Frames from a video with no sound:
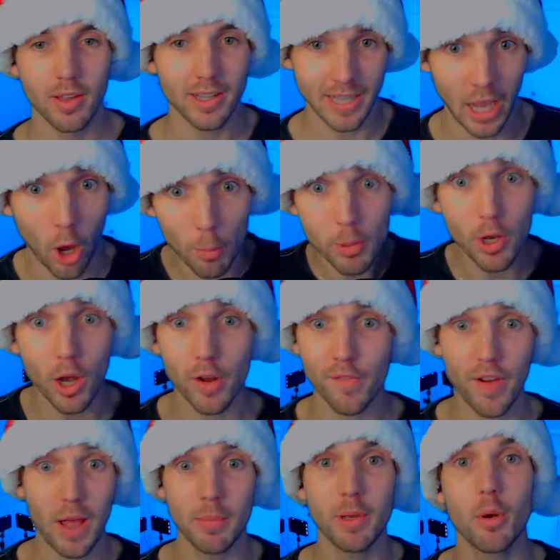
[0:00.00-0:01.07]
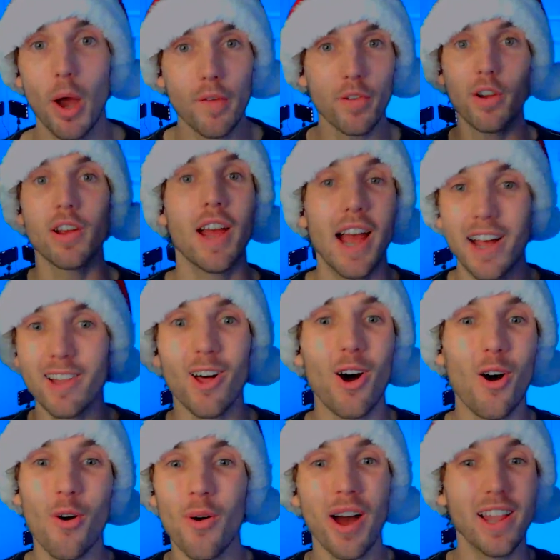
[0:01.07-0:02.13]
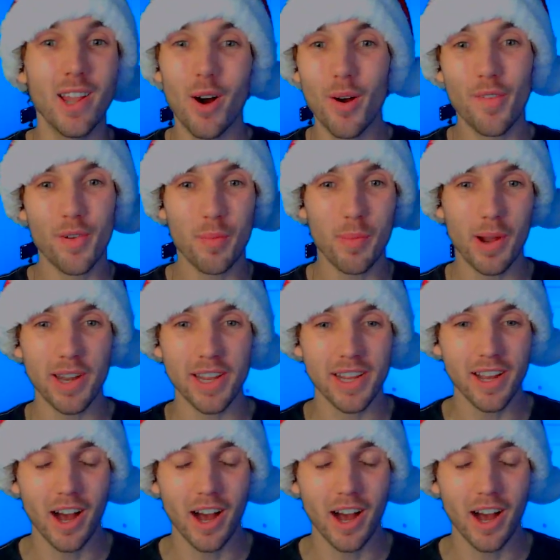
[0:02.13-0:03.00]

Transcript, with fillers: Okay, I hope you got your family. Whoever, hello, hello everybody.